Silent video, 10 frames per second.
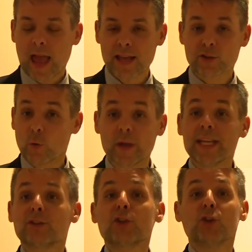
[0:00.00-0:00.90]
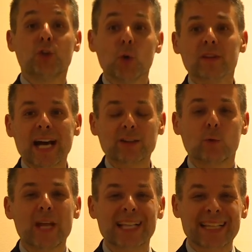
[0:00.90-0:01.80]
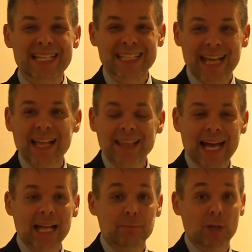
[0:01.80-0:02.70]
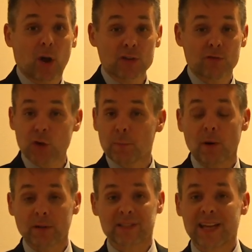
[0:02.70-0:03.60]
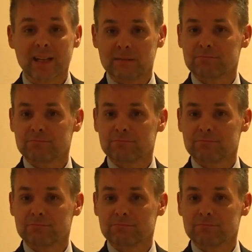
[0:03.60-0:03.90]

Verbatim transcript: And so we do that, we understand that because of John Paul II.